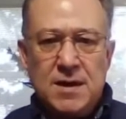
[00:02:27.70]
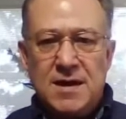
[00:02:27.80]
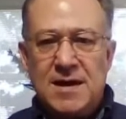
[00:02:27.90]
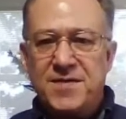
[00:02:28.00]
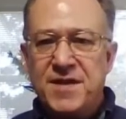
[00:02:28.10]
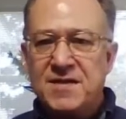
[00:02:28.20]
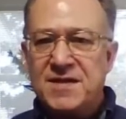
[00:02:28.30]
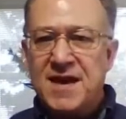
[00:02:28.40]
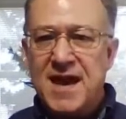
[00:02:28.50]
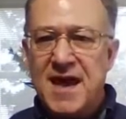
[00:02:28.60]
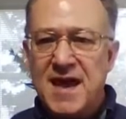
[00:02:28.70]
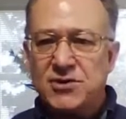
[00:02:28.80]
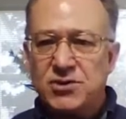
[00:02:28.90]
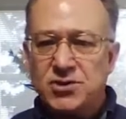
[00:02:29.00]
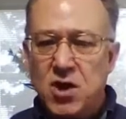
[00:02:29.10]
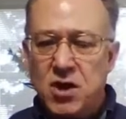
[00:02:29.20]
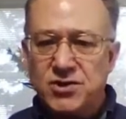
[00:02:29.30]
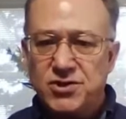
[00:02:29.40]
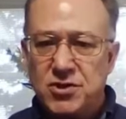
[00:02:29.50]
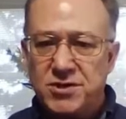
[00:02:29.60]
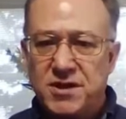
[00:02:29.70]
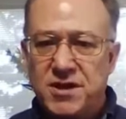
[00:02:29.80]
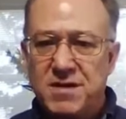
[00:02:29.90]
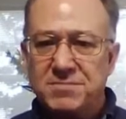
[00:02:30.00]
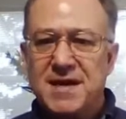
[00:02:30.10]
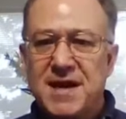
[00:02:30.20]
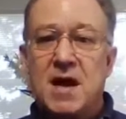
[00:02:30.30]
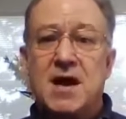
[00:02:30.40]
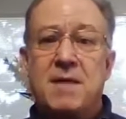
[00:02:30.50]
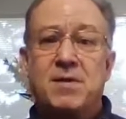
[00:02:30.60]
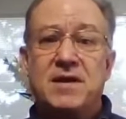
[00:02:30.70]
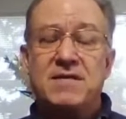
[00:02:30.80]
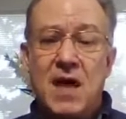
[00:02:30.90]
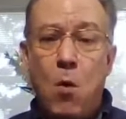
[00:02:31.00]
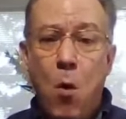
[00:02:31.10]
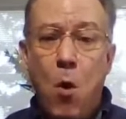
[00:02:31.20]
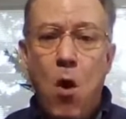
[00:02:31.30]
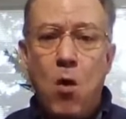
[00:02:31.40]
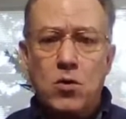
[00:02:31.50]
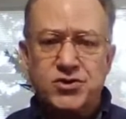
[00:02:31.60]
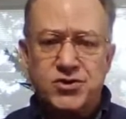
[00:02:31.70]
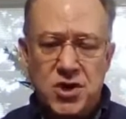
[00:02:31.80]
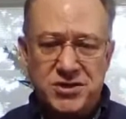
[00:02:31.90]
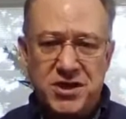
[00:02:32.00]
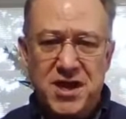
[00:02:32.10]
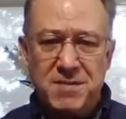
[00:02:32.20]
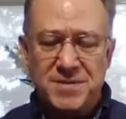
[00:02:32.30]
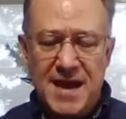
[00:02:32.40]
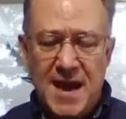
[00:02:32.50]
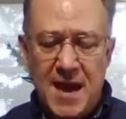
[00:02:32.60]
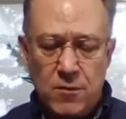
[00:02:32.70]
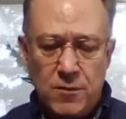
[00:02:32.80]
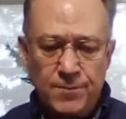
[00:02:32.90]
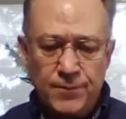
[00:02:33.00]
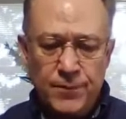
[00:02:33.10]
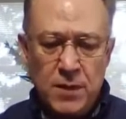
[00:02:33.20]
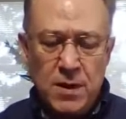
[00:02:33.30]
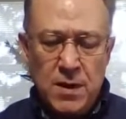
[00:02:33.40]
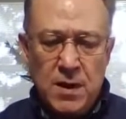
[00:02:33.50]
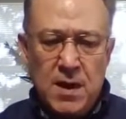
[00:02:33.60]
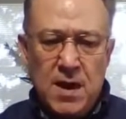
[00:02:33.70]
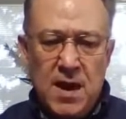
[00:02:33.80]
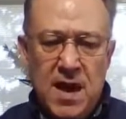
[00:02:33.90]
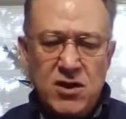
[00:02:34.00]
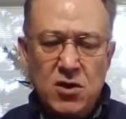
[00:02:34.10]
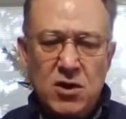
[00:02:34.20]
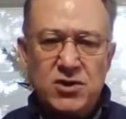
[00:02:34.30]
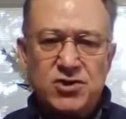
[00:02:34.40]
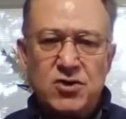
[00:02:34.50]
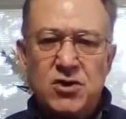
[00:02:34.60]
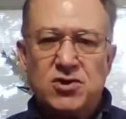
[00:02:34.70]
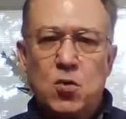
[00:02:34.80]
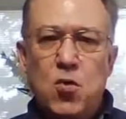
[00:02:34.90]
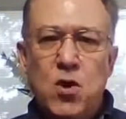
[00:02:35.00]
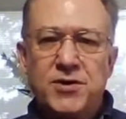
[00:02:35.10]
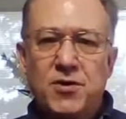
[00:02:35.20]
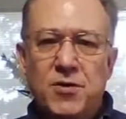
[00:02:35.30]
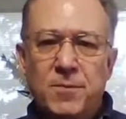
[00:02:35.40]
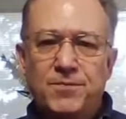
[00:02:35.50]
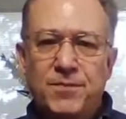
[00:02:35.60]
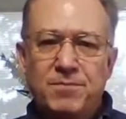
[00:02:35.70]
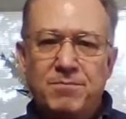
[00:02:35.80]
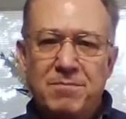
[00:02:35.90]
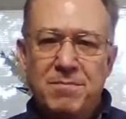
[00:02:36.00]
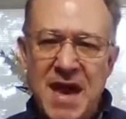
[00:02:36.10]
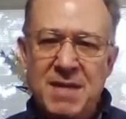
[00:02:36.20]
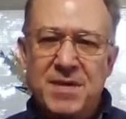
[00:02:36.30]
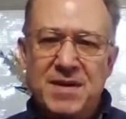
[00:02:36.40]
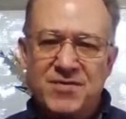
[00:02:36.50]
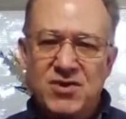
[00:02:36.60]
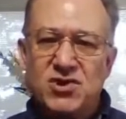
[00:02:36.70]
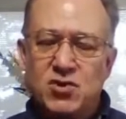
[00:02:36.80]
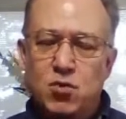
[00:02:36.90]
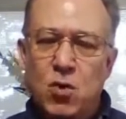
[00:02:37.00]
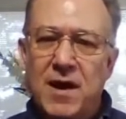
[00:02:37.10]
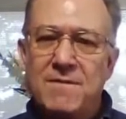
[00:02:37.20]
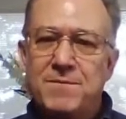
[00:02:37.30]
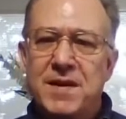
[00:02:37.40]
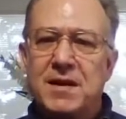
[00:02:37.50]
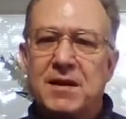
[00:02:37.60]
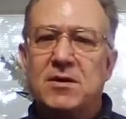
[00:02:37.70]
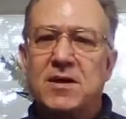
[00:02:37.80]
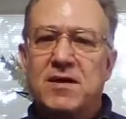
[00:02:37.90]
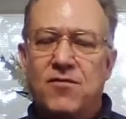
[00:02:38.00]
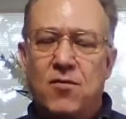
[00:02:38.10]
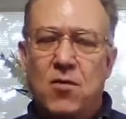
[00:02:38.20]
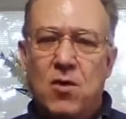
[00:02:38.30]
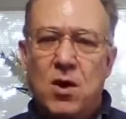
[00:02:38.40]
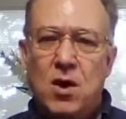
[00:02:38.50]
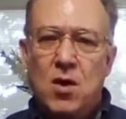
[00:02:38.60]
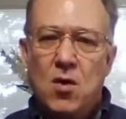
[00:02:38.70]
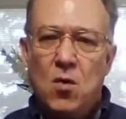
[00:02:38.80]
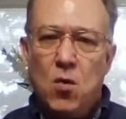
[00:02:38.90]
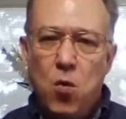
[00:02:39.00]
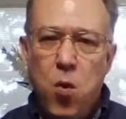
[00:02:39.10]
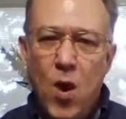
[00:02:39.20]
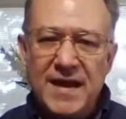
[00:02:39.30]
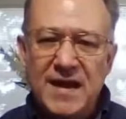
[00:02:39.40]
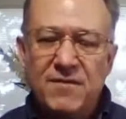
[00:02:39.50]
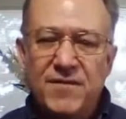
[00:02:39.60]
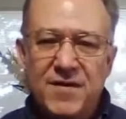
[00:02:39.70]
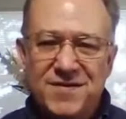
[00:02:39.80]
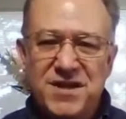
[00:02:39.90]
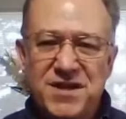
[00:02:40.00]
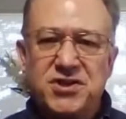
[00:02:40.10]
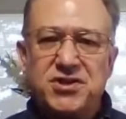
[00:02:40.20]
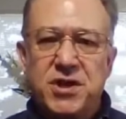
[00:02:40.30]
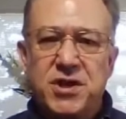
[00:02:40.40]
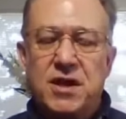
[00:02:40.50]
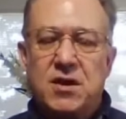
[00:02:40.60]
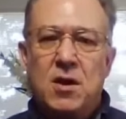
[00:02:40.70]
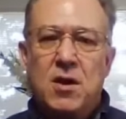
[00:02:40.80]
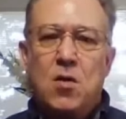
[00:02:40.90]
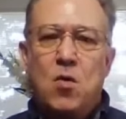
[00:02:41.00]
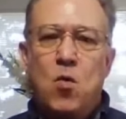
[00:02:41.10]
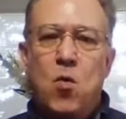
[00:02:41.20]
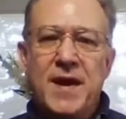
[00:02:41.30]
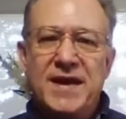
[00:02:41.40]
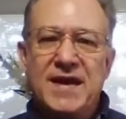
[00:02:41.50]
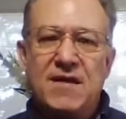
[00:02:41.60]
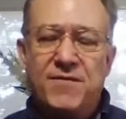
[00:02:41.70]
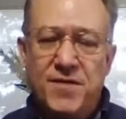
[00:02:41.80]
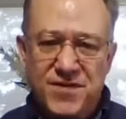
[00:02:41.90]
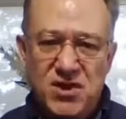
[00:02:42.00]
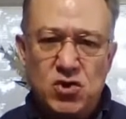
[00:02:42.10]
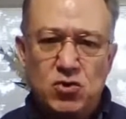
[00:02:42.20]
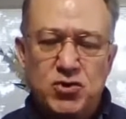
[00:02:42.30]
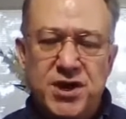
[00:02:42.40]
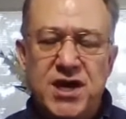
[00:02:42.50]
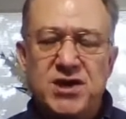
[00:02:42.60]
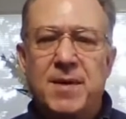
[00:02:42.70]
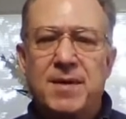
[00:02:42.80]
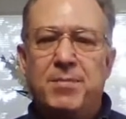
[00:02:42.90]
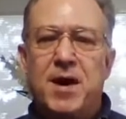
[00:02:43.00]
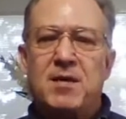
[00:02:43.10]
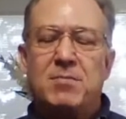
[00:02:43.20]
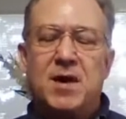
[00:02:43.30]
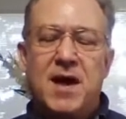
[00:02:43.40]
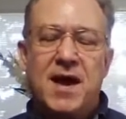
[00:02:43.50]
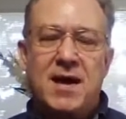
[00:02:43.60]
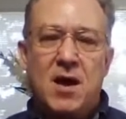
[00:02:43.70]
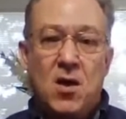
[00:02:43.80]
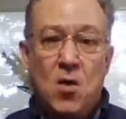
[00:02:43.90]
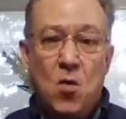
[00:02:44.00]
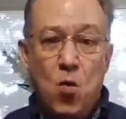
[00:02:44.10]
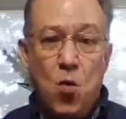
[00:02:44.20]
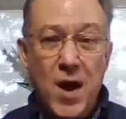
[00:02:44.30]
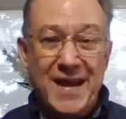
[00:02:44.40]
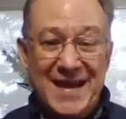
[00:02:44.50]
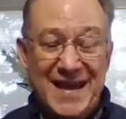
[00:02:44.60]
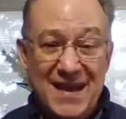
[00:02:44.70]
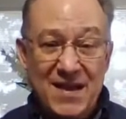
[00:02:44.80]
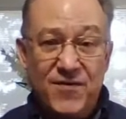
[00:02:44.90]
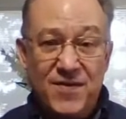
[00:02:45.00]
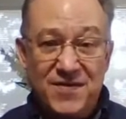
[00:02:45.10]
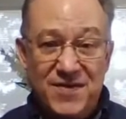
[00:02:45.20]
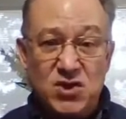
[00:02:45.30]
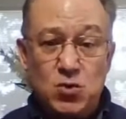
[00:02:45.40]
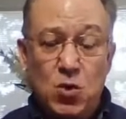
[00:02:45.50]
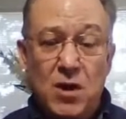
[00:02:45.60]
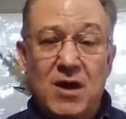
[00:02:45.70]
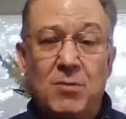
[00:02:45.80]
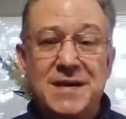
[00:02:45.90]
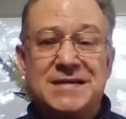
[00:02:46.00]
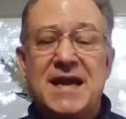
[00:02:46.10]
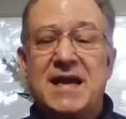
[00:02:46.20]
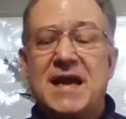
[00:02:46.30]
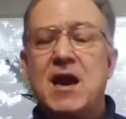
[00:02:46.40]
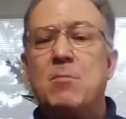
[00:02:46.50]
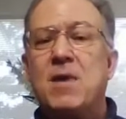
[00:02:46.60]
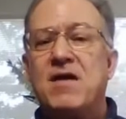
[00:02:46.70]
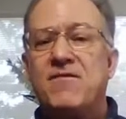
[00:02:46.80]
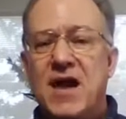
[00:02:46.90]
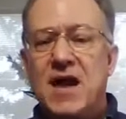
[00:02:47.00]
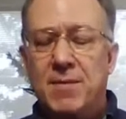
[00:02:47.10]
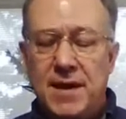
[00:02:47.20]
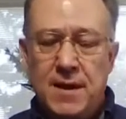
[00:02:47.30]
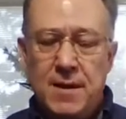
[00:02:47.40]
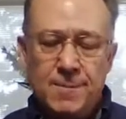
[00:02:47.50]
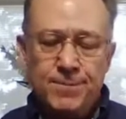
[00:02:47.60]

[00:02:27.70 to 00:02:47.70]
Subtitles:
I think that hedge is going to start to come down. I believe that wall will start to come down. And you're going to start to wonder, maybe this is what I've been looking for. What if this is it? What if this will change my bottom line? What if this will help me take care of my family?